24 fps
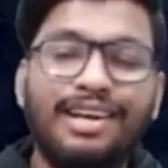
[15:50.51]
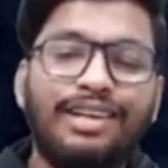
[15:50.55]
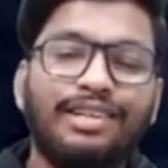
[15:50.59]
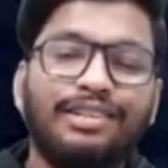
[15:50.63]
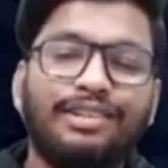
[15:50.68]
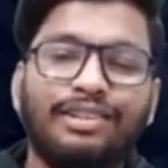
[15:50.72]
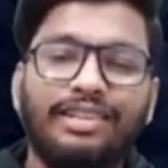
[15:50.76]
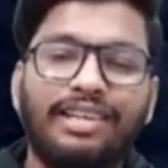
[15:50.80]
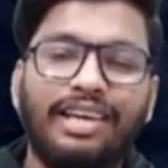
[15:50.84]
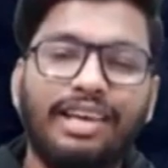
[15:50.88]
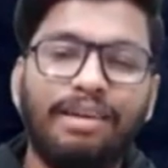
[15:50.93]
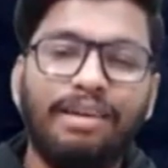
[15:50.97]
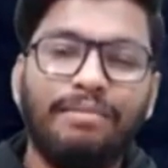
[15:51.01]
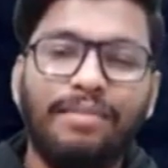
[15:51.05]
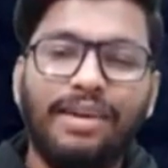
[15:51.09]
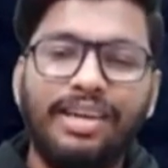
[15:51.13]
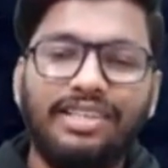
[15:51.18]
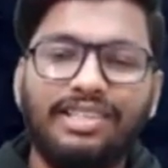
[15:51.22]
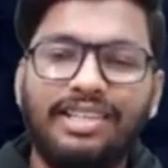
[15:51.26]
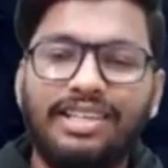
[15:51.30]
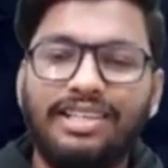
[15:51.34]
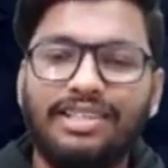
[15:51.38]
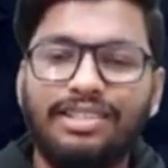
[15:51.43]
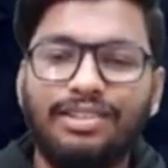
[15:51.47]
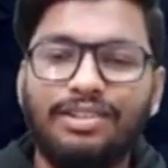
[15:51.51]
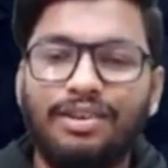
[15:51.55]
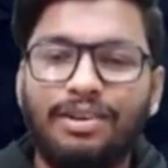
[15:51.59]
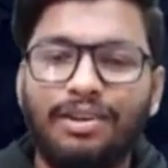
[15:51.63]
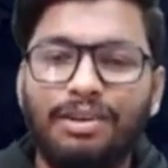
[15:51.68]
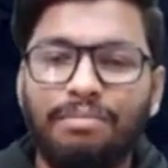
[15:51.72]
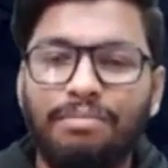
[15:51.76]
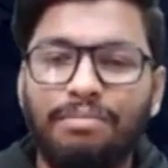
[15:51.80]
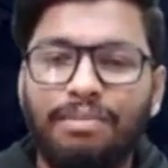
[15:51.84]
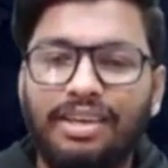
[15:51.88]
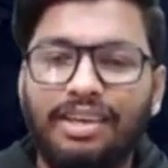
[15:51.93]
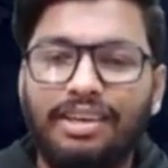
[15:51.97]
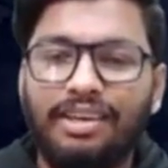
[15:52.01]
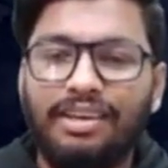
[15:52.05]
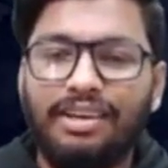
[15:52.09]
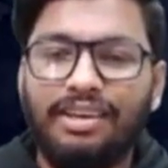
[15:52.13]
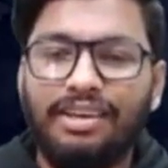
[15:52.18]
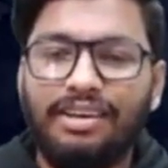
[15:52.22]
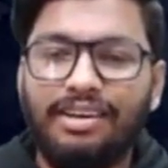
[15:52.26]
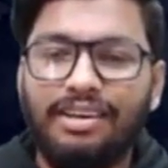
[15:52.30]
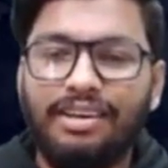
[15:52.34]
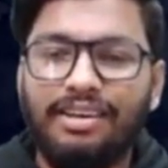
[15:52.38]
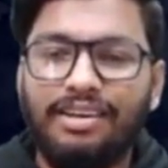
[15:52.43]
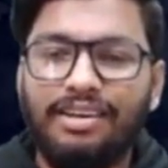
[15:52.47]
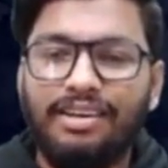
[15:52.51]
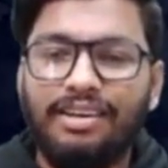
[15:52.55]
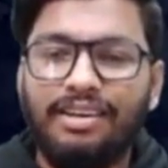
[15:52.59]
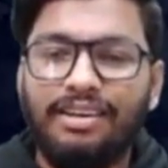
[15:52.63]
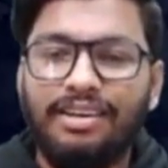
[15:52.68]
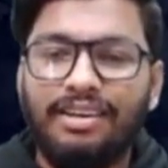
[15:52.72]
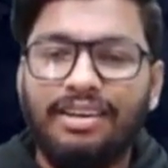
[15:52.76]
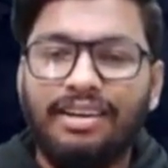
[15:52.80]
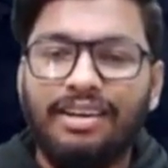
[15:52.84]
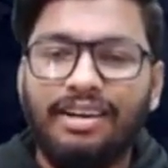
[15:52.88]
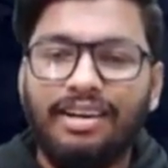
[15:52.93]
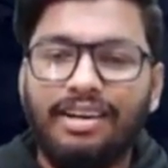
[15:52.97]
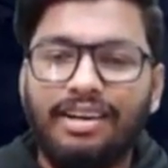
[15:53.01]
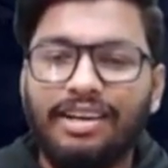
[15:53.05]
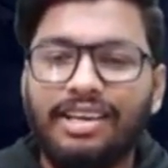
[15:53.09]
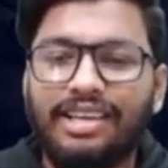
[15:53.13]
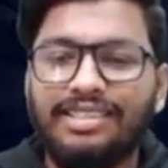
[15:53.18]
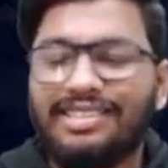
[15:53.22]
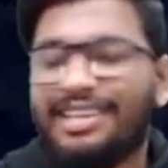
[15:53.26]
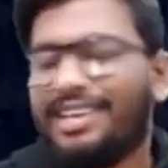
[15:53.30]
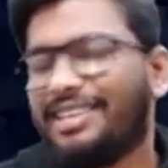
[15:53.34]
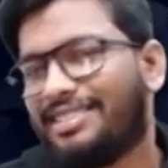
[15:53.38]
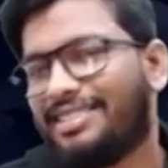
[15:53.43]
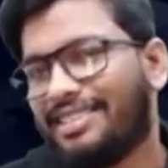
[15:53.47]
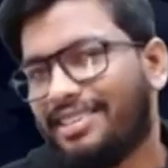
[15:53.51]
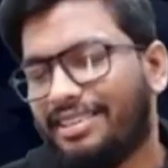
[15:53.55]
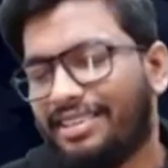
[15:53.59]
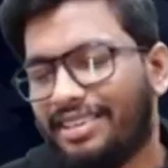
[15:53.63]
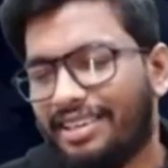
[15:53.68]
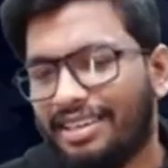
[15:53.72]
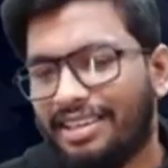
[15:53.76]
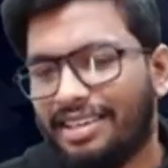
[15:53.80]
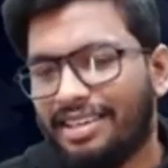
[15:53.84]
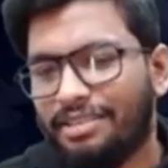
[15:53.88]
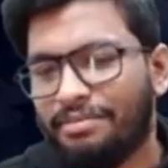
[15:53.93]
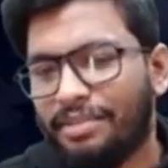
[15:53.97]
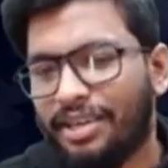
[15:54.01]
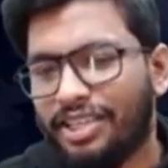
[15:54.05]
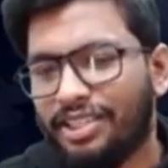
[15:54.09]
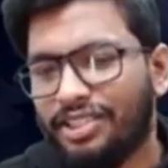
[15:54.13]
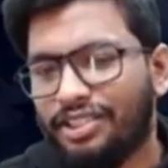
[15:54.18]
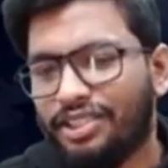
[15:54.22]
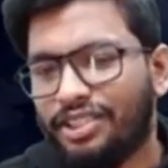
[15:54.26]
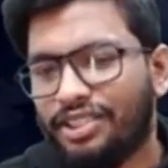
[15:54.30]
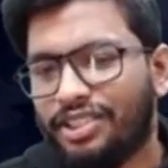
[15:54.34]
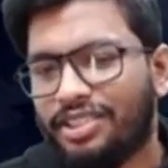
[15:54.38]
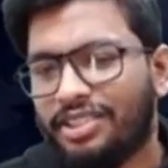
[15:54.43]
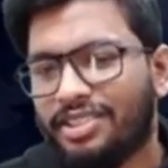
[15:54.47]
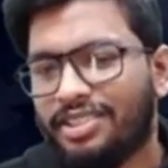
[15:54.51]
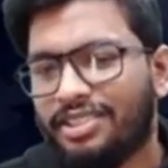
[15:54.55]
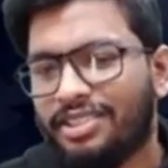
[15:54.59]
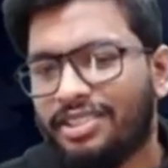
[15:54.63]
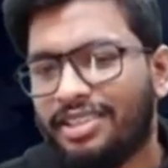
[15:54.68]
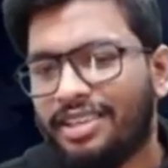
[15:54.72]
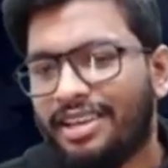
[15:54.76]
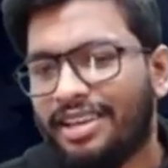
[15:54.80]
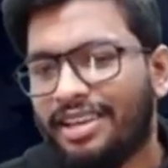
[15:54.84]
So the image is going to be, uh, I can say it's a real image.